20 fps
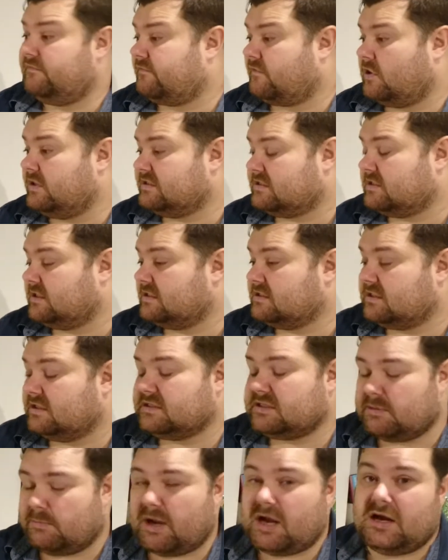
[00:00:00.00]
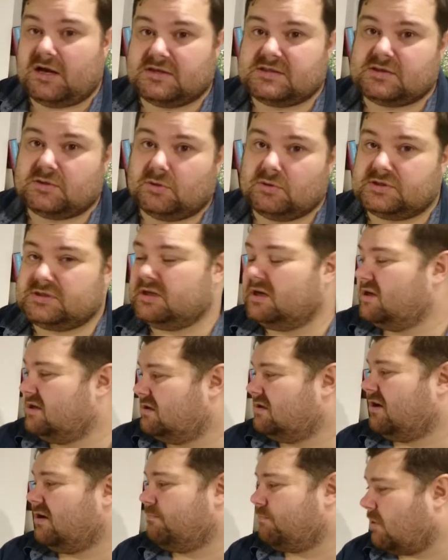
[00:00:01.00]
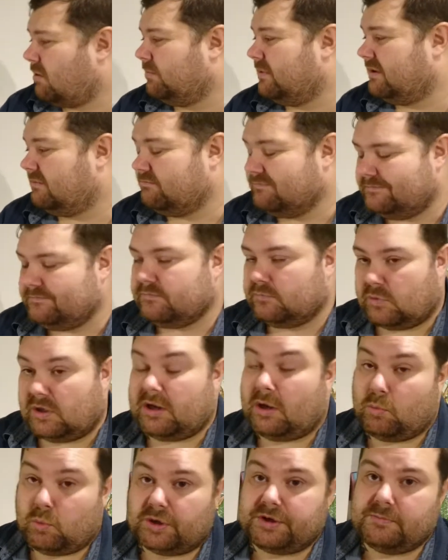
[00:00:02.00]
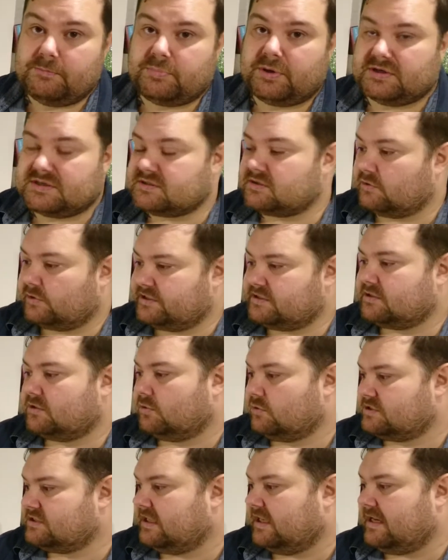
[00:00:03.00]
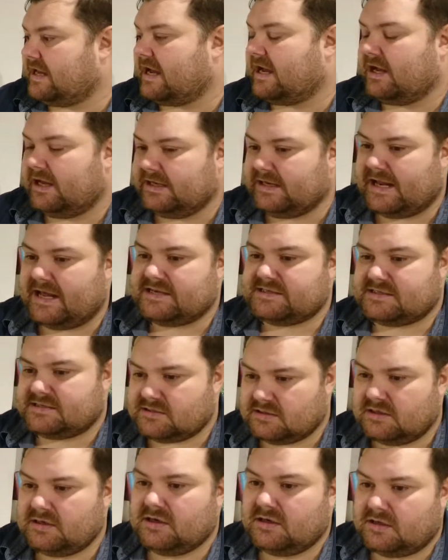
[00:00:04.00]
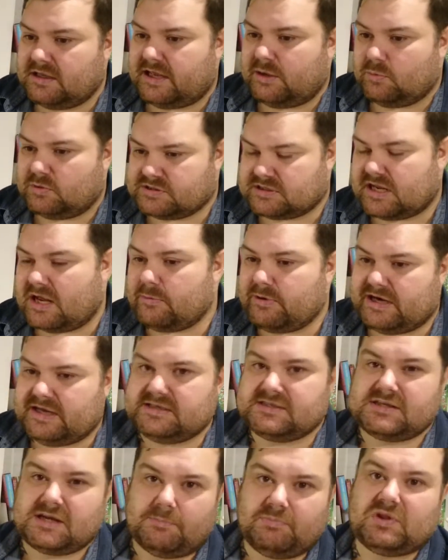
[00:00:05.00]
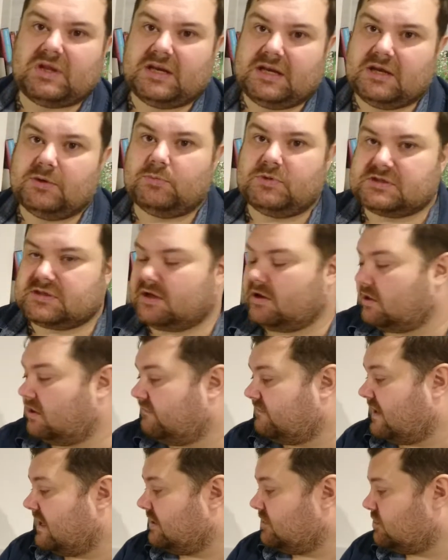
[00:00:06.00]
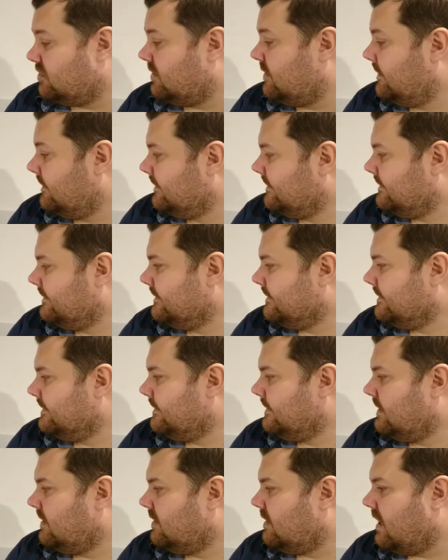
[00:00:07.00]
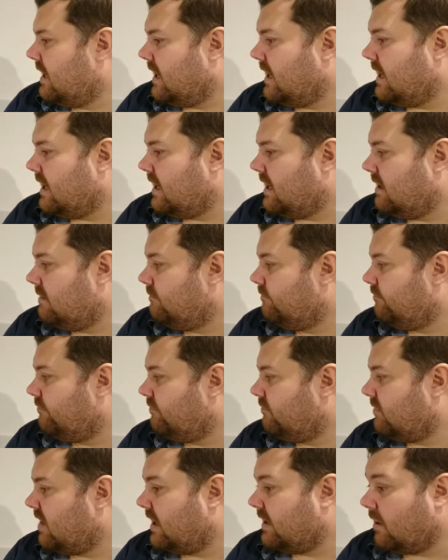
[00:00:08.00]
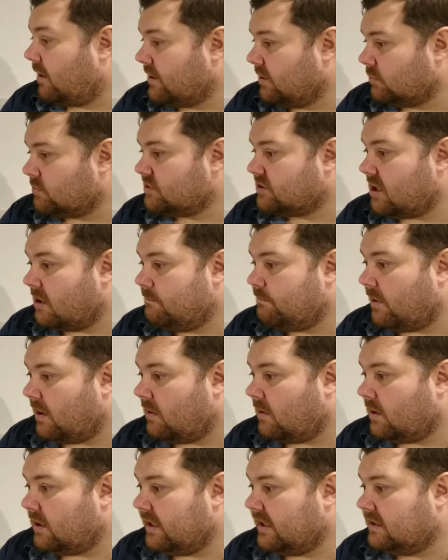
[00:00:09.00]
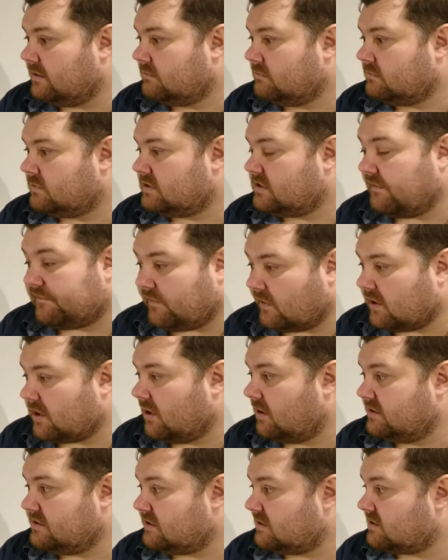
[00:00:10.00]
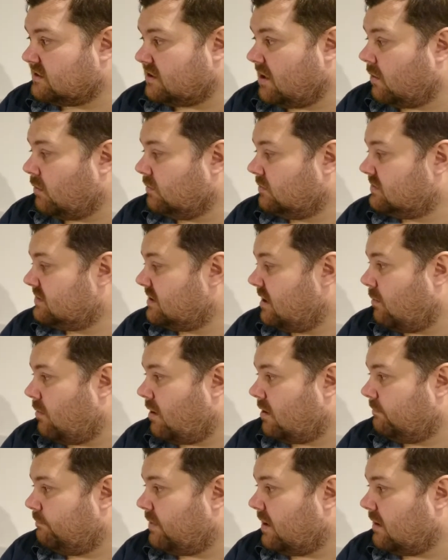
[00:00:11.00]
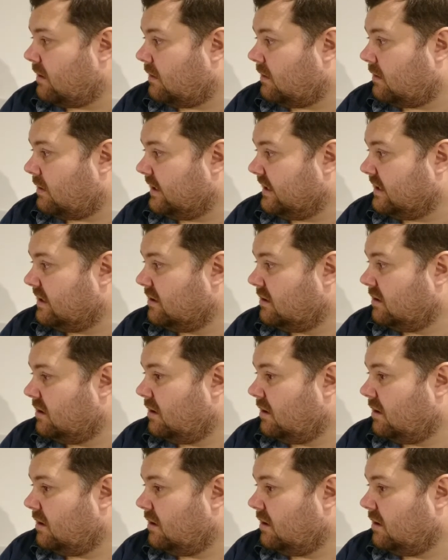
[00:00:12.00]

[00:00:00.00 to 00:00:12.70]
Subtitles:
For instance, a tomato sauce, I wouldn't put soy sauce in that unless it was going in something that was kind of Asian. And I also buy different kinds of salt, so I'll